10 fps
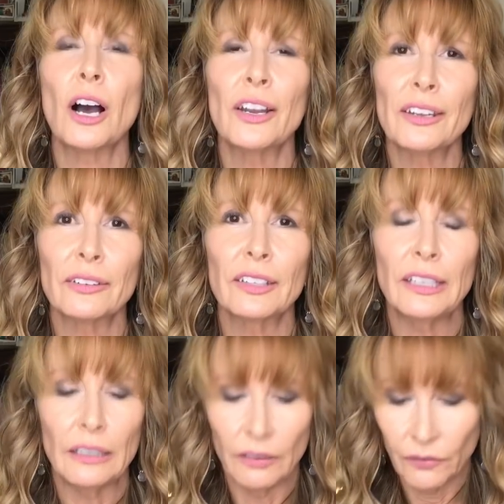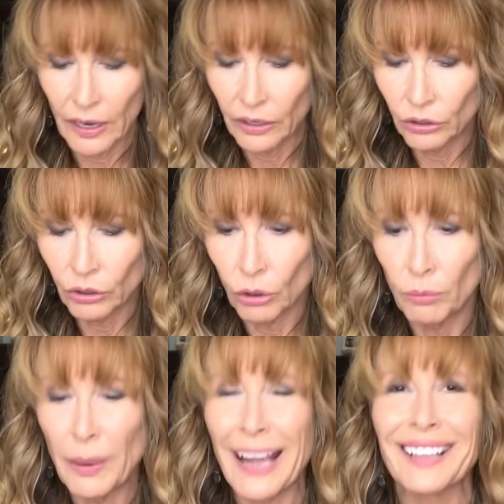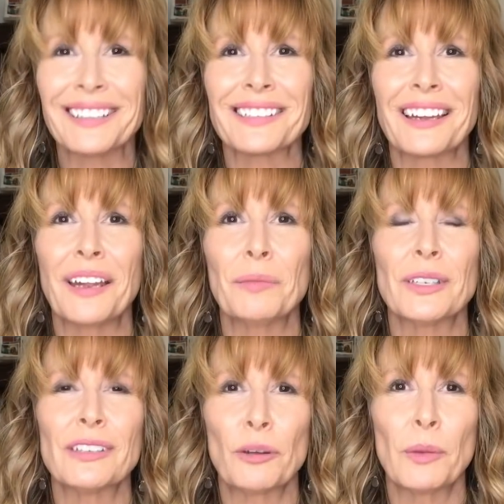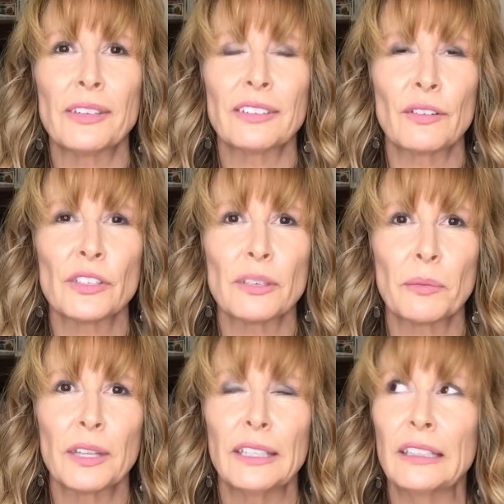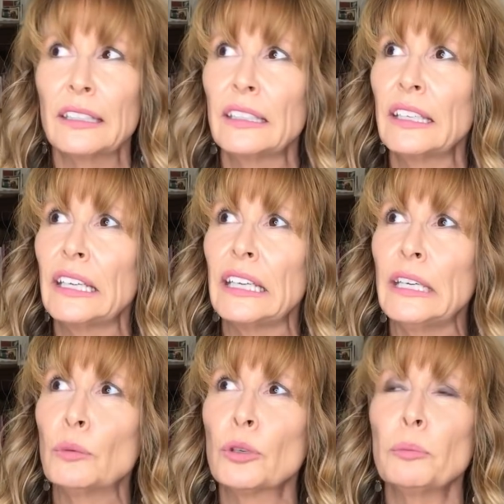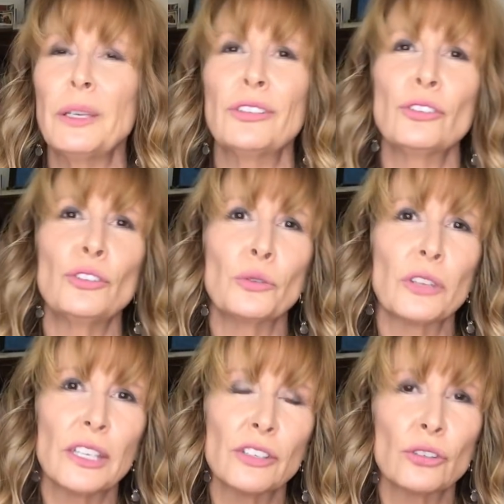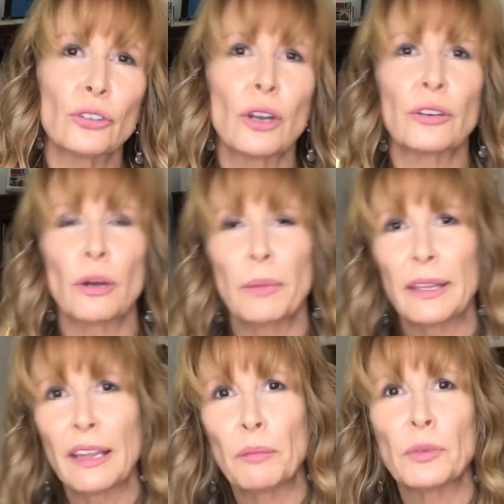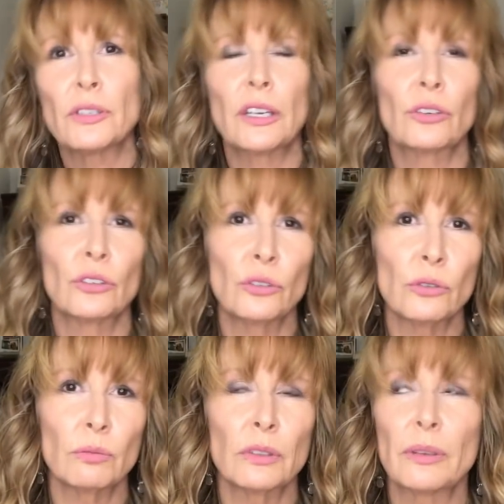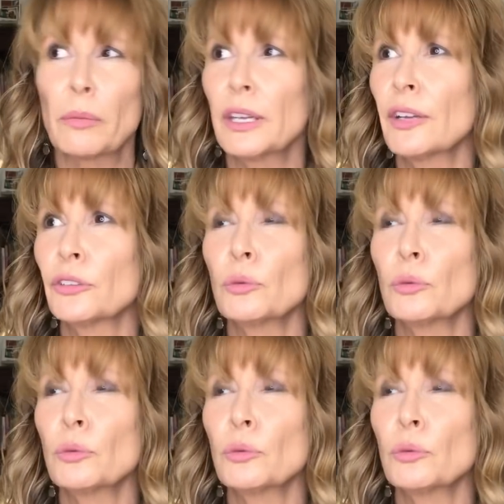Honestly, if I could go back in time and tell myself something, it wouldn't be to do this or not make that mistake or do something else.